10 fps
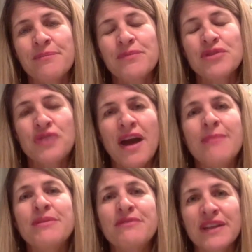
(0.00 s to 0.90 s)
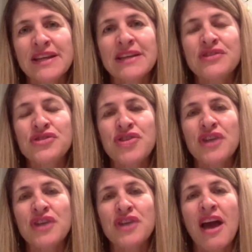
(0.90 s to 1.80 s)
tribe and village,
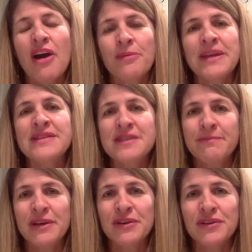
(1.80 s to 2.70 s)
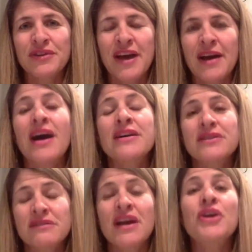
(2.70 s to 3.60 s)
helping to build
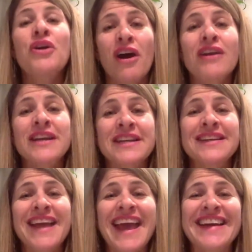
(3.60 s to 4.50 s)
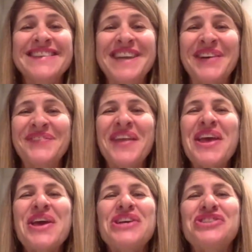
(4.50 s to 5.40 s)
a garden. And
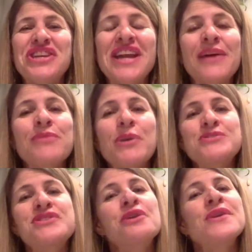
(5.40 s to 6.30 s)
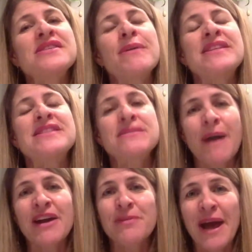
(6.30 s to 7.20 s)
she and I were both so
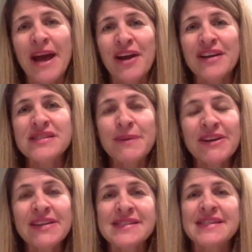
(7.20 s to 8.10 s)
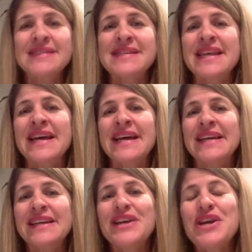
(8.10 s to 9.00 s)
inspired by our experiences that
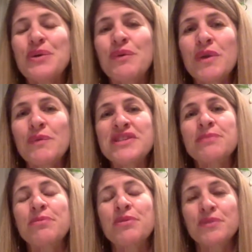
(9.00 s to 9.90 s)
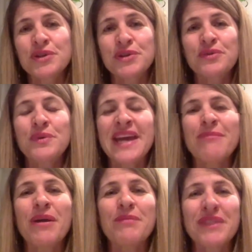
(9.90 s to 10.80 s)
when we went to Peru, we
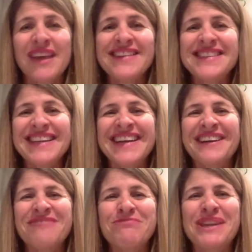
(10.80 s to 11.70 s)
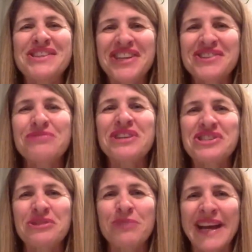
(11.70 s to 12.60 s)
came up with the idea of pitching to
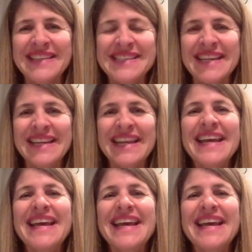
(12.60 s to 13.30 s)
Richard Branson